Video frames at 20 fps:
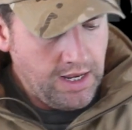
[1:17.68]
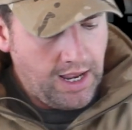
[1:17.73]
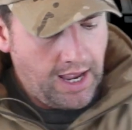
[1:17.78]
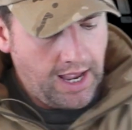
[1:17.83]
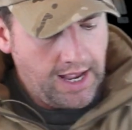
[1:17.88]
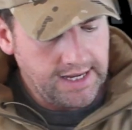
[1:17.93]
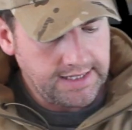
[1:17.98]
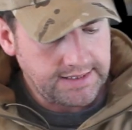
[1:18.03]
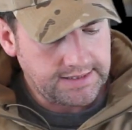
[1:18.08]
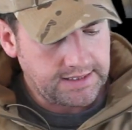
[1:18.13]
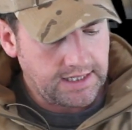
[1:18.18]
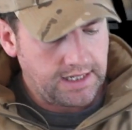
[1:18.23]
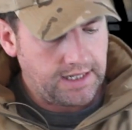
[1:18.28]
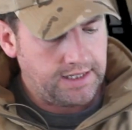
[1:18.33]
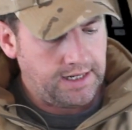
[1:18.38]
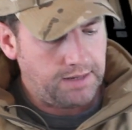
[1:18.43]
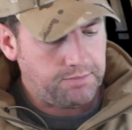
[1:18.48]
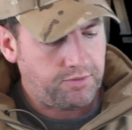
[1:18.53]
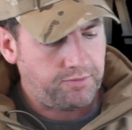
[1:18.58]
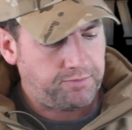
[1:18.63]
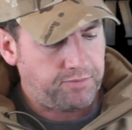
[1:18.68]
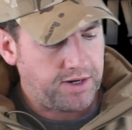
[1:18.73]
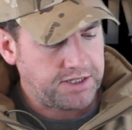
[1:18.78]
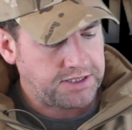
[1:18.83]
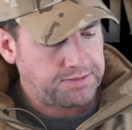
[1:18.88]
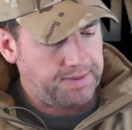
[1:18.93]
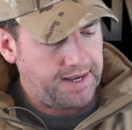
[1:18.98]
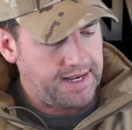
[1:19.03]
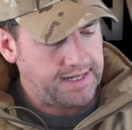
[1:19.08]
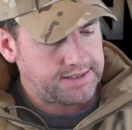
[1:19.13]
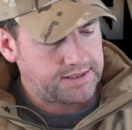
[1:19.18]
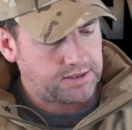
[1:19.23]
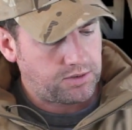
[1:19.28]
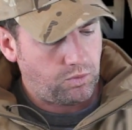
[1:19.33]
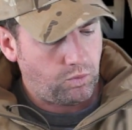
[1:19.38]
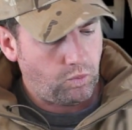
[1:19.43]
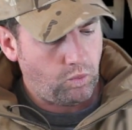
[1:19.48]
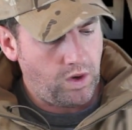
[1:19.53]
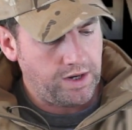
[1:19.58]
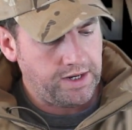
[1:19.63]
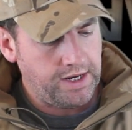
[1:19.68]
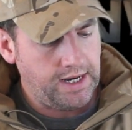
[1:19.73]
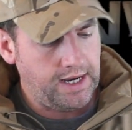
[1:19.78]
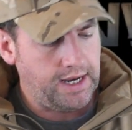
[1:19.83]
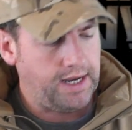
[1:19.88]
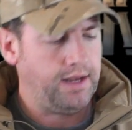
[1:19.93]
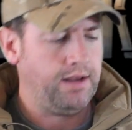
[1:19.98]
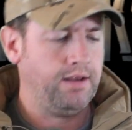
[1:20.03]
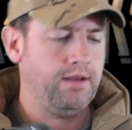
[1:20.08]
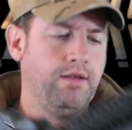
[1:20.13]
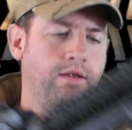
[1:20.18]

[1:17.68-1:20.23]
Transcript: Has a number of pressure pads, one here,